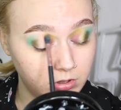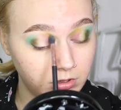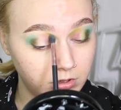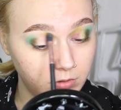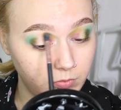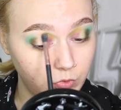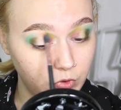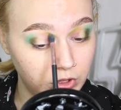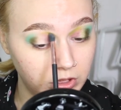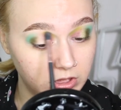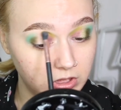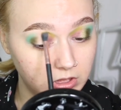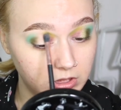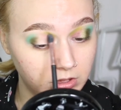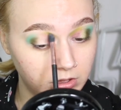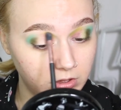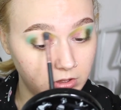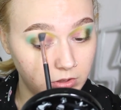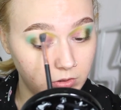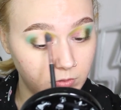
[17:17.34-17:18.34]
I'm just
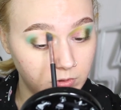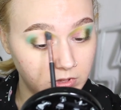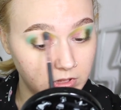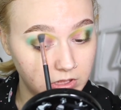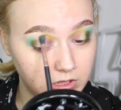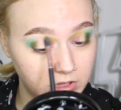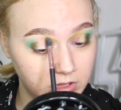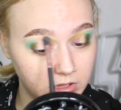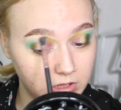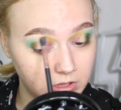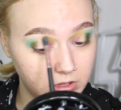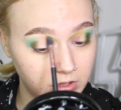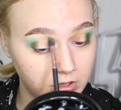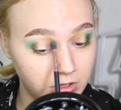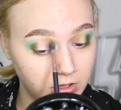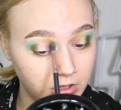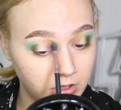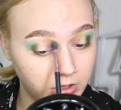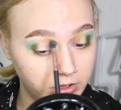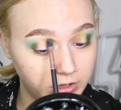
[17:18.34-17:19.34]
doing
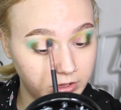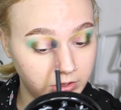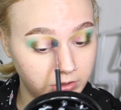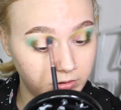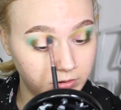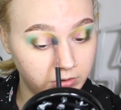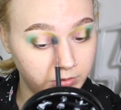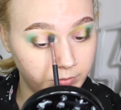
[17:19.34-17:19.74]
circular